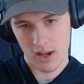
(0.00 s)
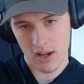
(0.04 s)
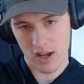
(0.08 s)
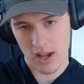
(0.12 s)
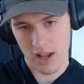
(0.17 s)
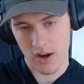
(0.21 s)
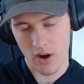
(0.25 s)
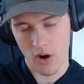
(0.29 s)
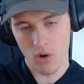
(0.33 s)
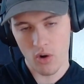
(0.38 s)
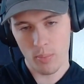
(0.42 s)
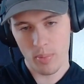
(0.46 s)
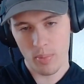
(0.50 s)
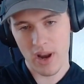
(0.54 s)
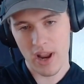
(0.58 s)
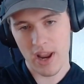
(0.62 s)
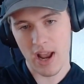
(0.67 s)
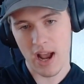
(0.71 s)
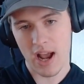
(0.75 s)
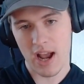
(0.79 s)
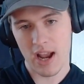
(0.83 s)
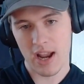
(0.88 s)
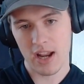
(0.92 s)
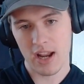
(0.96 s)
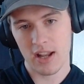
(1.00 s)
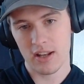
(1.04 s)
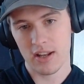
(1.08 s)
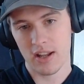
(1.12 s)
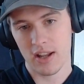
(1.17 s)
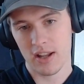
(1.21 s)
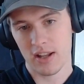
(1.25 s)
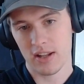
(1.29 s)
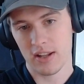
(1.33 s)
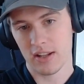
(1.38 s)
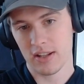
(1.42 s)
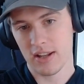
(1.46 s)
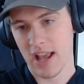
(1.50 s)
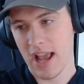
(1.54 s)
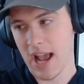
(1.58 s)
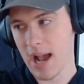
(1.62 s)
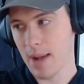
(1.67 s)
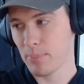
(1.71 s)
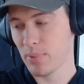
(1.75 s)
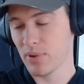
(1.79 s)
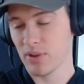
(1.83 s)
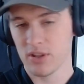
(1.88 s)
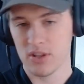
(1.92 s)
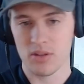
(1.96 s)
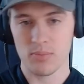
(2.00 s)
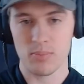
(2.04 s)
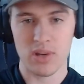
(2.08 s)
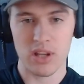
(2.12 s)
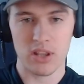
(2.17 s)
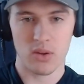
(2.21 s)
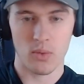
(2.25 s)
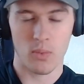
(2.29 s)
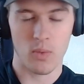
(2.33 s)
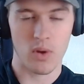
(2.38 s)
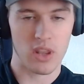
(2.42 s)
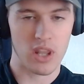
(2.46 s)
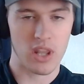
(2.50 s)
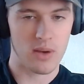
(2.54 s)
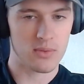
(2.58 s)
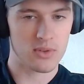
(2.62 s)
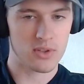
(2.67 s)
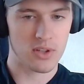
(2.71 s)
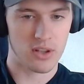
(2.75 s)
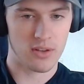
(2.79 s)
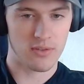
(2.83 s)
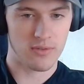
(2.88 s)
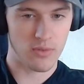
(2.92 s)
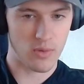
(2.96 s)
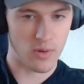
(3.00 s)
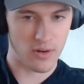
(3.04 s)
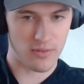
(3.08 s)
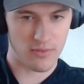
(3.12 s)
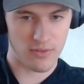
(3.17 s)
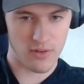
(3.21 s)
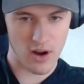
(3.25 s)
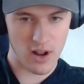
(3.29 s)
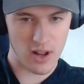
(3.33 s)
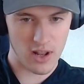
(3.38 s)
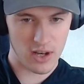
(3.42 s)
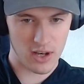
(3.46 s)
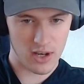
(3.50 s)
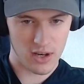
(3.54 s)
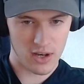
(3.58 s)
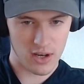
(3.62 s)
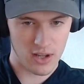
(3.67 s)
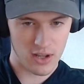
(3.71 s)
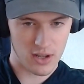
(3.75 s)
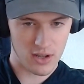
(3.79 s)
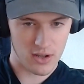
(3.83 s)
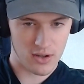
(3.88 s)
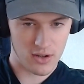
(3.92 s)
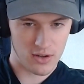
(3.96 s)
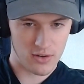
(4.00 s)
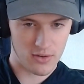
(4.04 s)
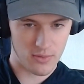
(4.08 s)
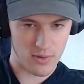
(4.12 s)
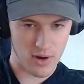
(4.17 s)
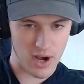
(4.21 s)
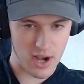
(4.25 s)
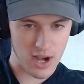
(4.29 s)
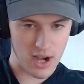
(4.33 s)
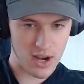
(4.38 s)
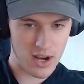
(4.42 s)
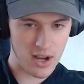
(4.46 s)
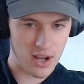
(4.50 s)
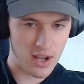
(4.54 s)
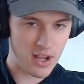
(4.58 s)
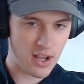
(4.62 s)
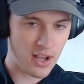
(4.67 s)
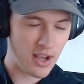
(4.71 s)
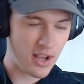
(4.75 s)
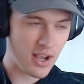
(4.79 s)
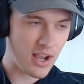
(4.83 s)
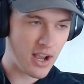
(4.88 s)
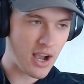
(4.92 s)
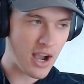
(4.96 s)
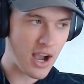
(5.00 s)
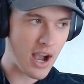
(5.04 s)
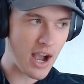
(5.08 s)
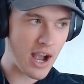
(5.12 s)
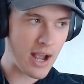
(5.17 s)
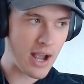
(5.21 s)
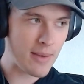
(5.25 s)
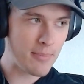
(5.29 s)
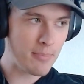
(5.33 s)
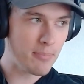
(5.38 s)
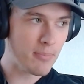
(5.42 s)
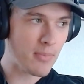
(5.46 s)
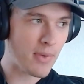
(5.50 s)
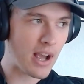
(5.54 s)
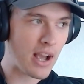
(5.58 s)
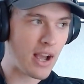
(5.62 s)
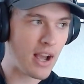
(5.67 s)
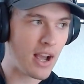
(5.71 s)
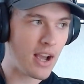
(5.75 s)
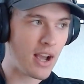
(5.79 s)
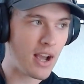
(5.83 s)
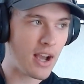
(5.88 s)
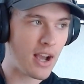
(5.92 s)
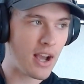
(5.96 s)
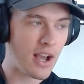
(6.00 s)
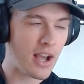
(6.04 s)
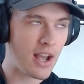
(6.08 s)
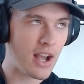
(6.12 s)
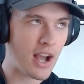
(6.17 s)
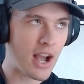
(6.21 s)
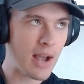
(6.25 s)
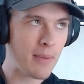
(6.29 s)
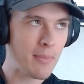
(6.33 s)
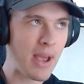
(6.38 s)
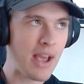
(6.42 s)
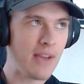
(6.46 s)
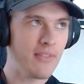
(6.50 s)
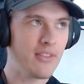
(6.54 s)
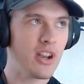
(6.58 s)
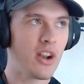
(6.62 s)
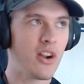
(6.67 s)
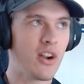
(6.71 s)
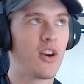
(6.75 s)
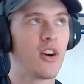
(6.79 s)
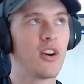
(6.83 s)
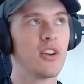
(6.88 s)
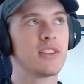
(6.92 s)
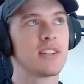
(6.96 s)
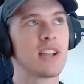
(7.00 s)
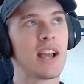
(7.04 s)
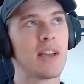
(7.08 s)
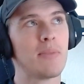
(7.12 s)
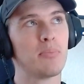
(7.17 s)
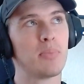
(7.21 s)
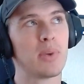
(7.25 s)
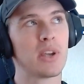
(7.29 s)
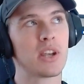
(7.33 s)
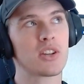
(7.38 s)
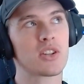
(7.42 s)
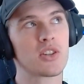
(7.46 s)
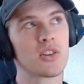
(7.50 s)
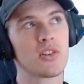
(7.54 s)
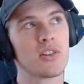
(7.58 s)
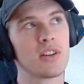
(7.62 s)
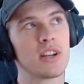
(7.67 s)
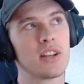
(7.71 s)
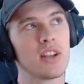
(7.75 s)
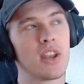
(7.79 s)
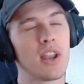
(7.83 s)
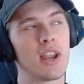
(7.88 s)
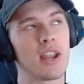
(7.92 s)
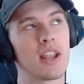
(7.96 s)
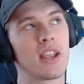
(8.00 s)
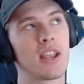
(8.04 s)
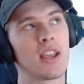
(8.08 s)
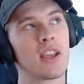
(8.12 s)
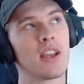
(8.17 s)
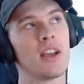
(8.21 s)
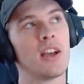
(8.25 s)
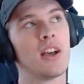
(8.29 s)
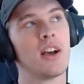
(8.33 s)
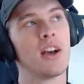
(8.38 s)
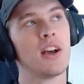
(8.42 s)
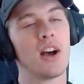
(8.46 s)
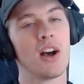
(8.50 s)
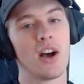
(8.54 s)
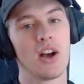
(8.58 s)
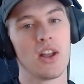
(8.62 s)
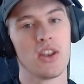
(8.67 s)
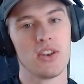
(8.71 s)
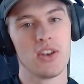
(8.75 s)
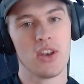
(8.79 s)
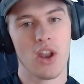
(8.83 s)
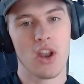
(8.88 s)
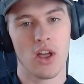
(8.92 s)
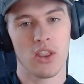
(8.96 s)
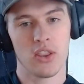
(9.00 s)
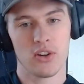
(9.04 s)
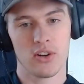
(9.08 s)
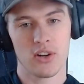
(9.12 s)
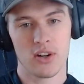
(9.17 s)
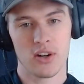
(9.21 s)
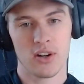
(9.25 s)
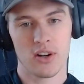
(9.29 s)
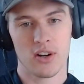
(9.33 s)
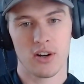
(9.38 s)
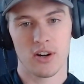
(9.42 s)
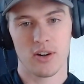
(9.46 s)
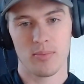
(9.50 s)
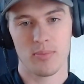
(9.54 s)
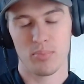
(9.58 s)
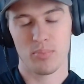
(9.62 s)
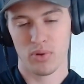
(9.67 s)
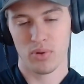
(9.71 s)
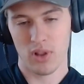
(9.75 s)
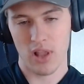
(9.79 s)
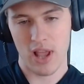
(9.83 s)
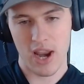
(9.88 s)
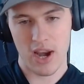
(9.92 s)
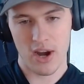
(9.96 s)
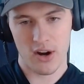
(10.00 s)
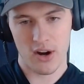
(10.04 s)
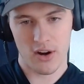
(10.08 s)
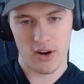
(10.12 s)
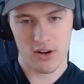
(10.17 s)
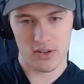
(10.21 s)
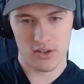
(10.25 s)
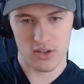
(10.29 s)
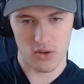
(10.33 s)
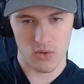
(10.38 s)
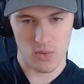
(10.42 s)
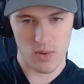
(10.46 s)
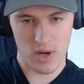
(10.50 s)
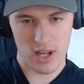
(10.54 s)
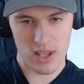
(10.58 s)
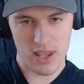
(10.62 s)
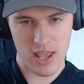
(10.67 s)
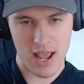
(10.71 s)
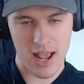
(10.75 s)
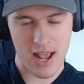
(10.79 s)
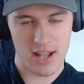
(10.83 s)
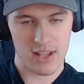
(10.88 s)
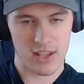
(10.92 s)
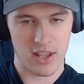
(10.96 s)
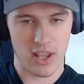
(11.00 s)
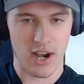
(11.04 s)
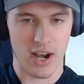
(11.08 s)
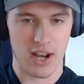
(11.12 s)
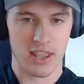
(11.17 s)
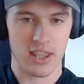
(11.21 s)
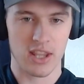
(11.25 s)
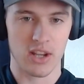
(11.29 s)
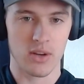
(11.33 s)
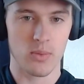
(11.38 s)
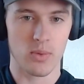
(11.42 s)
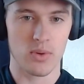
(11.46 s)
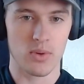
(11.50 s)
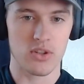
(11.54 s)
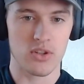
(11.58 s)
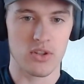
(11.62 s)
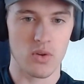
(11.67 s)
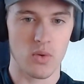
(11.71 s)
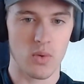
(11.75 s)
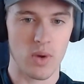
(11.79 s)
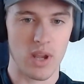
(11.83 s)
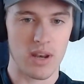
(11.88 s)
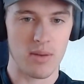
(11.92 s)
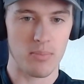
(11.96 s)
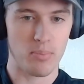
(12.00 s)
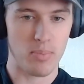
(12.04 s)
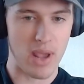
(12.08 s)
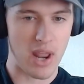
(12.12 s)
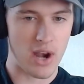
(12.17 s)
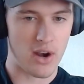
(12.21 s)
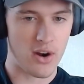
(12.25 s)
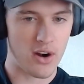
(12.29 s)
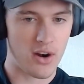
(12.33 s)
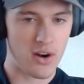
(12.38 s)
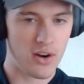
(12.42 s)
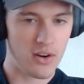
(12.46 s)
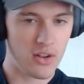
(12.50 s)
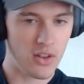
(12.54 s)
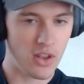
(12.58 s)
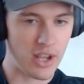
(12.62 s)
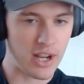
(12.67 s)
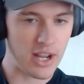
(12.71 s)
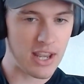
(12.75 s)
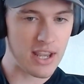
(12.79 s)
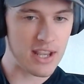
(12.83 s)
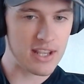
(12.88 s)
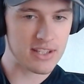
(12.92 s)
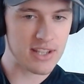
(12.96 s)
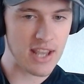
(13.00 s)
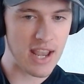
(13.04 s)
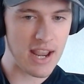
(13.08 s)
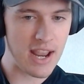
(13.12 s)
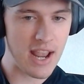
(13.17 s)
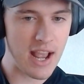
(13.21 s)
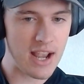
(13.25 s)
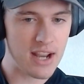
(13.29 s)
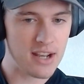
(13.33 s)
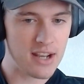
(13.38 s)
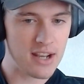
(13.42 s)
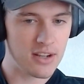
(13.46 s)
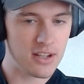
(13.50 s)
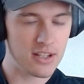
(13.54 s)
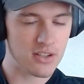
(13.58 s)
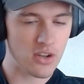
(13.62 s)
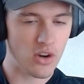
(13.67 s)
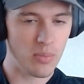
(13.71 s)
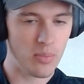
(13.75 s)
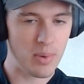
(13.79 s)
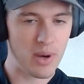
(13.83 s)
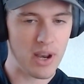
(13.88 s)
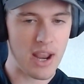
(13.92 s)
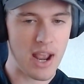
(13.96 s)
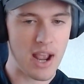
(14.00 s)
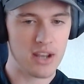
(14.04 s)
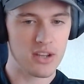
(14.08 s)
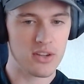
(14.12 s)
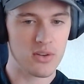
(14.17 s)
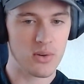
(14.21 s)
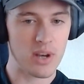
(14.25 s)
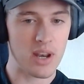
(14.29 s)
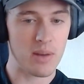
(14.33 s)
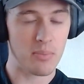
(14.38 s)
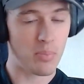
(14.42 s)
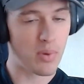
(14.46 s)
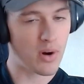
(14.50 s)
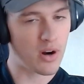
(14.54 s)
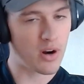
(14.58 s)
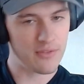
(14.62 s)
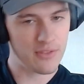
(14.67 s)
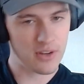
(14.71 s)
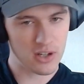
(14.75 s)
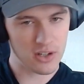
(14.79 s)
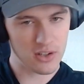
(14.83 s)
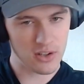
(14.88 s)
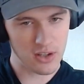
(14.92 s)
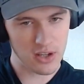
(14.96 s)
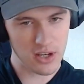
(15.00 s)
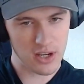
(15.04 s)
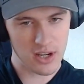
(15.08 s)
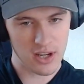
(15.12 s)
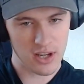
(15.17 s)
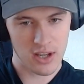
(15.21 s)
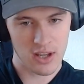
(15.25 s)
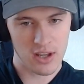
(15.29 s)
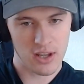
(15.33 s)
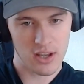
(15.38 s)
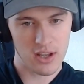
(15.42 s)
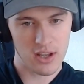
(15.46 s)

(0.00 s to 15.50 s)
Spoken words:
And OpenAI happened to be the one that was on the forefront, right? I'm having a hard time picturing like another player doing that I think would do it better. Like is OpenAI doing it perfectly?